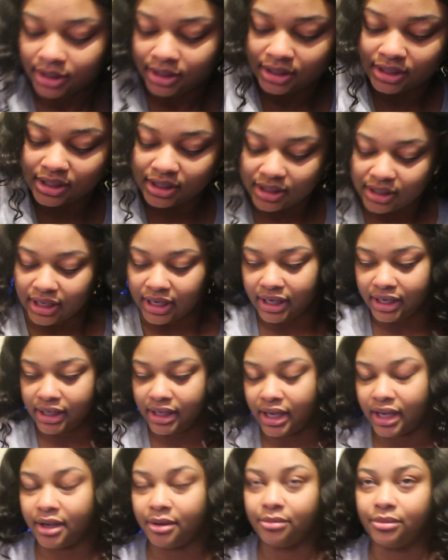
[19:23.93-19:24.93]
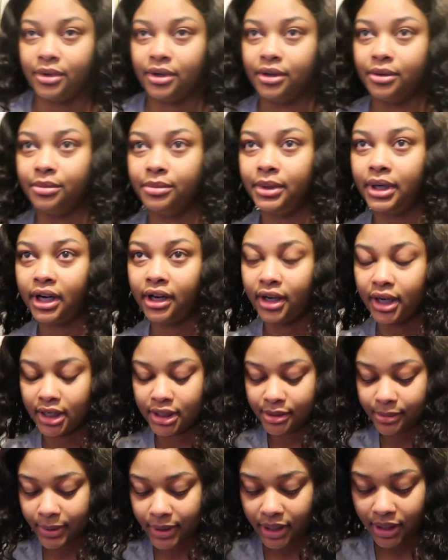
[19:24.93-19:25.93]
just dedicate, well, when I
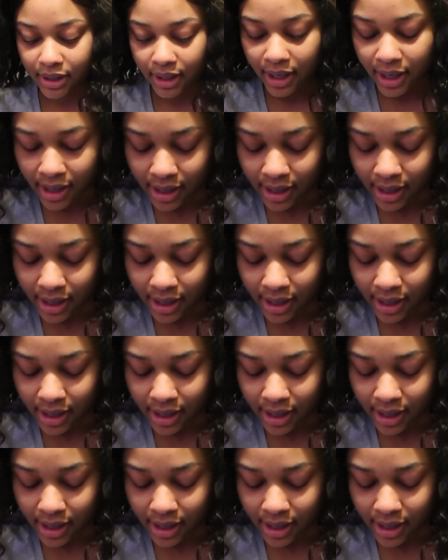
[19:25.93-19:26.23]
graduated,